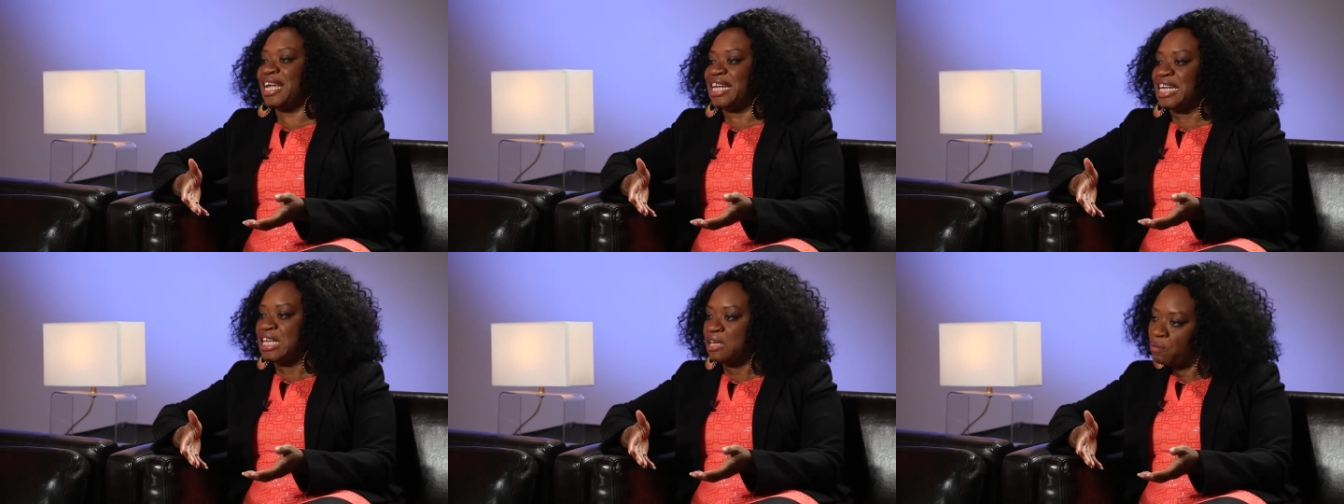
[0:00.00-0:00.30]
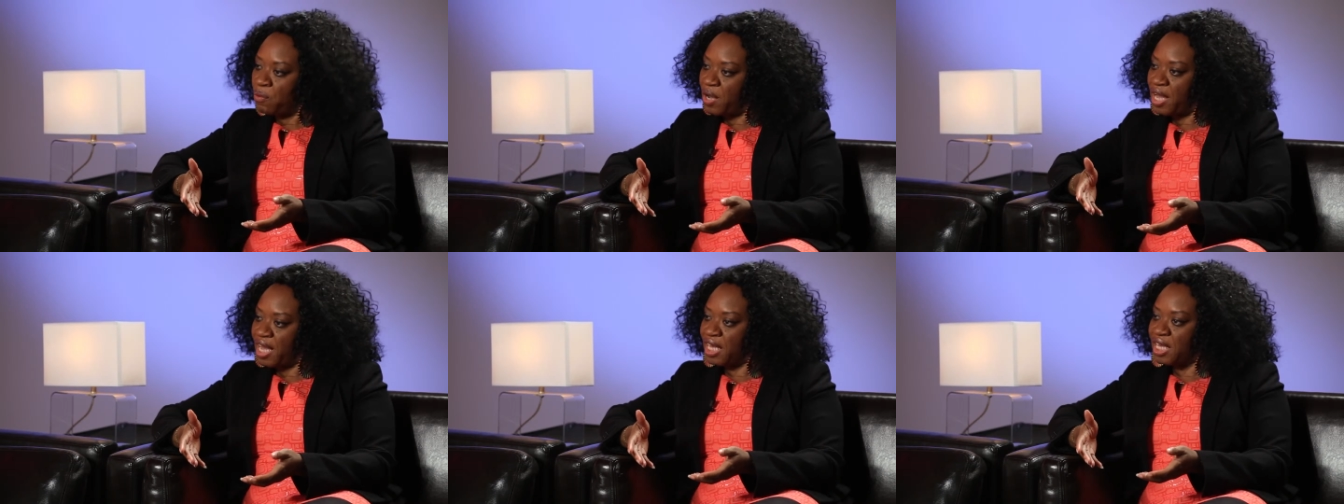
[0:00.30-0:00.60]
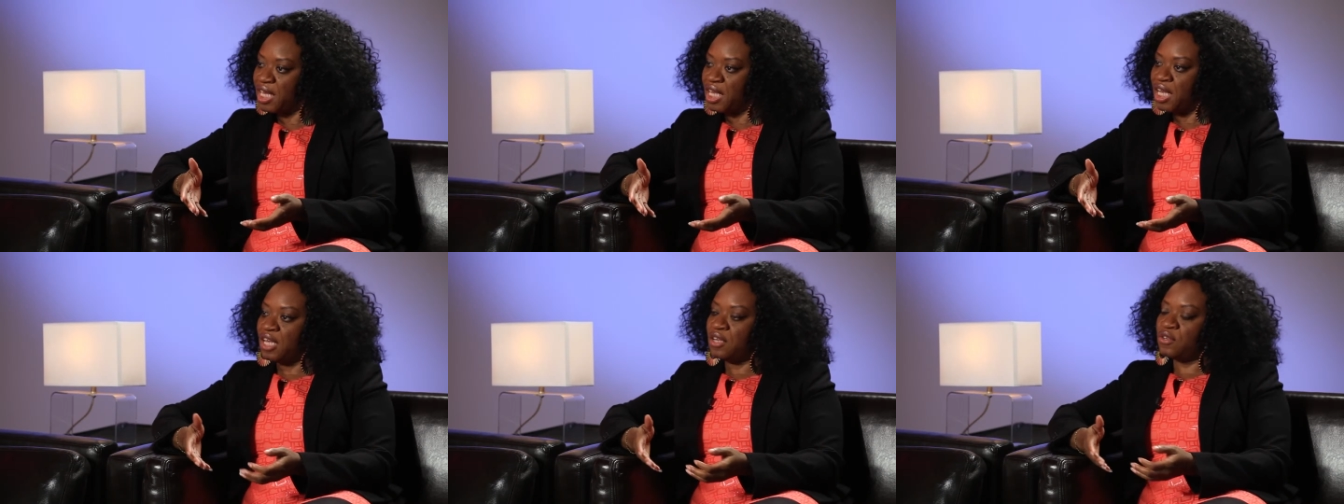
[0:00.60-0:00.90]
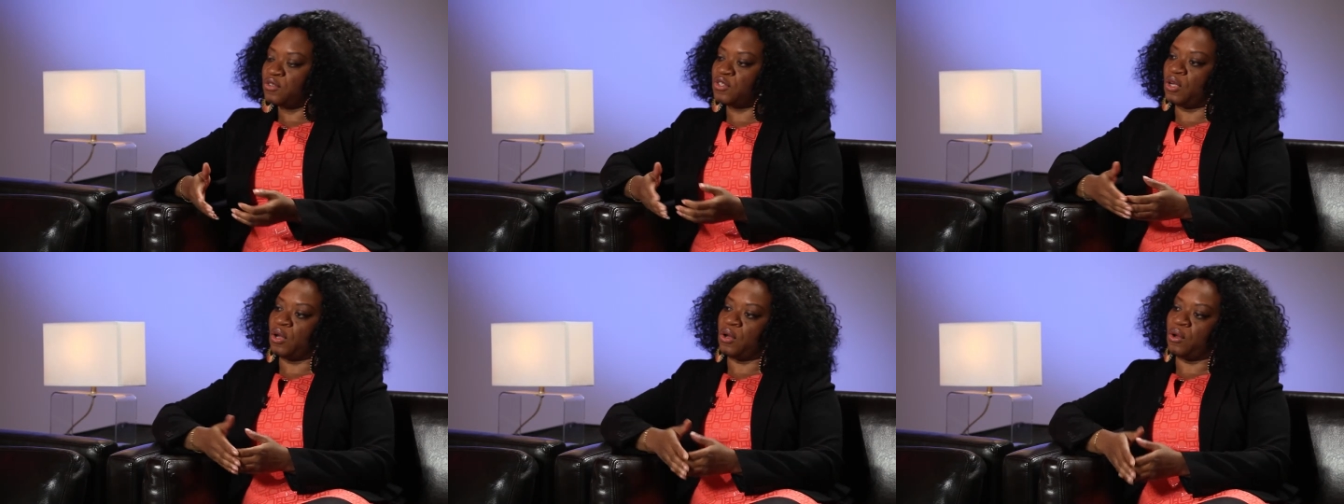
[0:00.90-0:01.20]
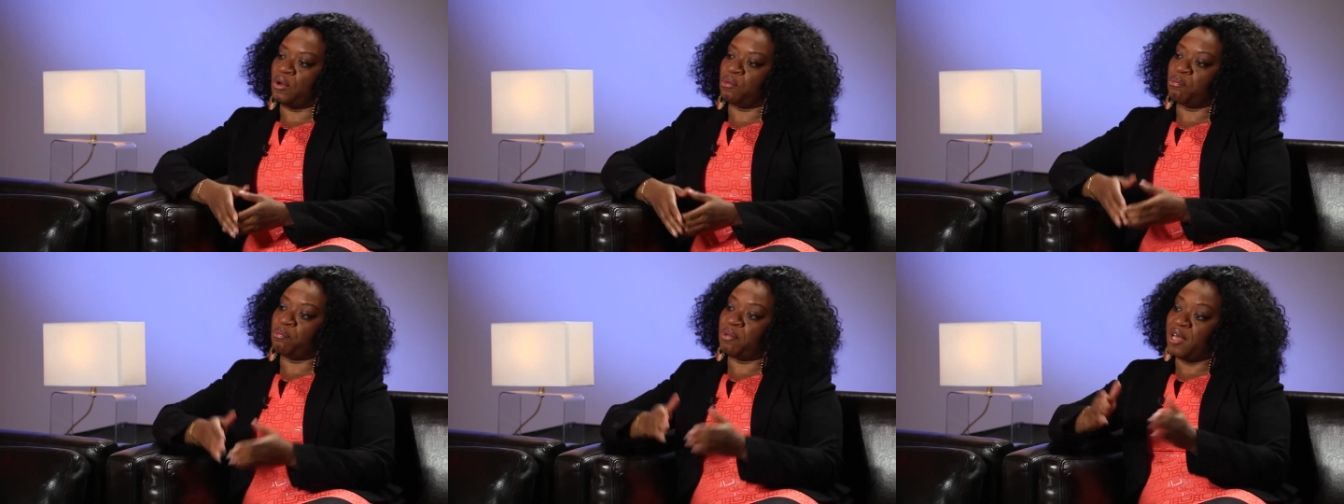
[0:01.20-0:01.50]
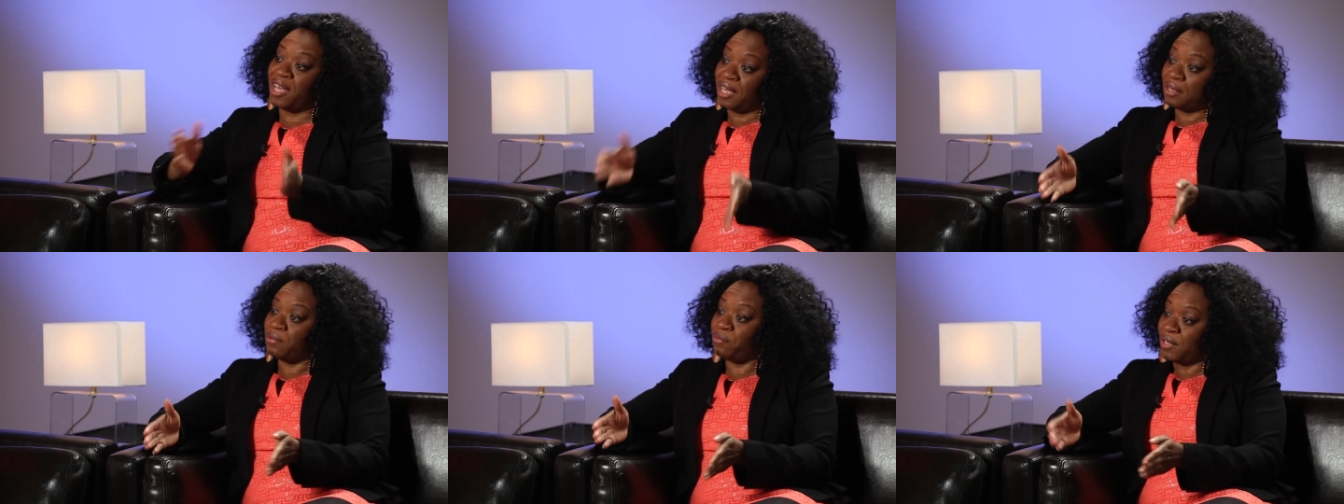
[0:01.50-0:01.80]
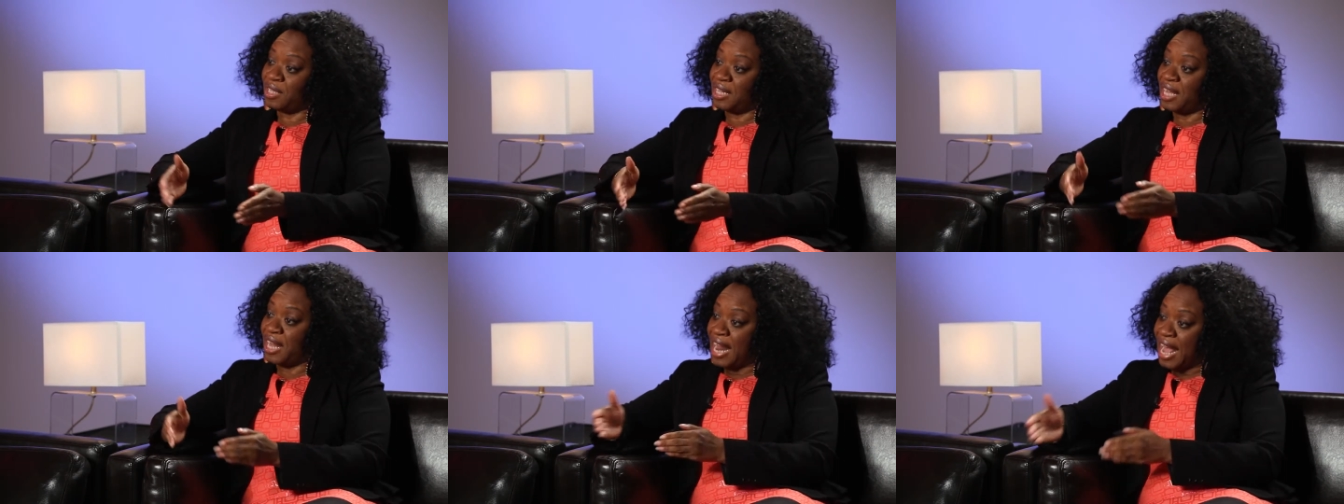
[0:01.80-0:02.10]
anyway. So, but
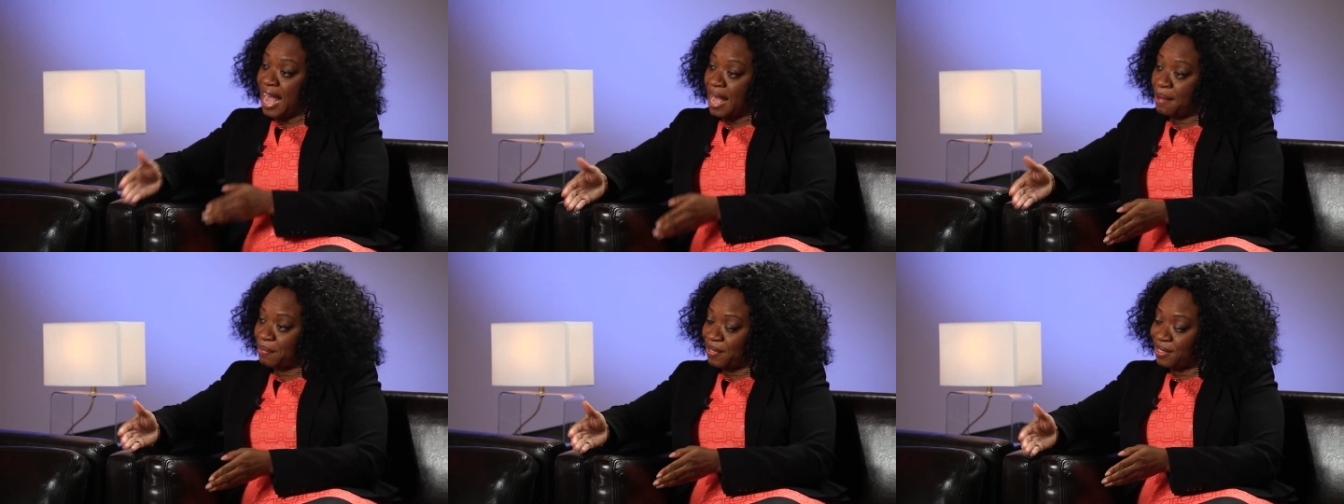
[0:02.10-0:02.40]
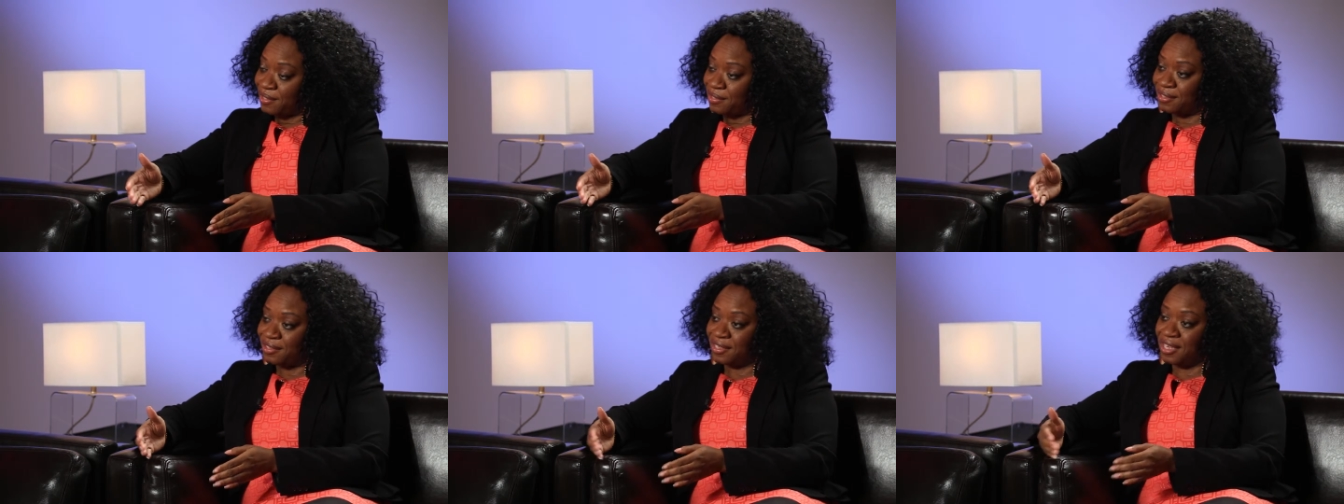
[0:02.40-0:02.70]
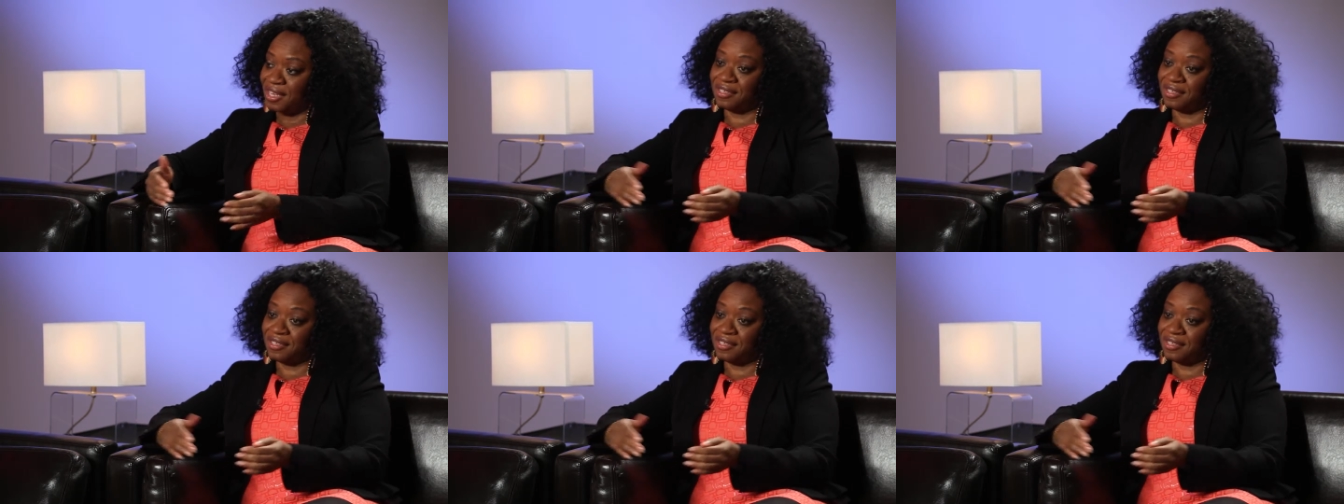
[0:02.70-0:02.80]
when that happens,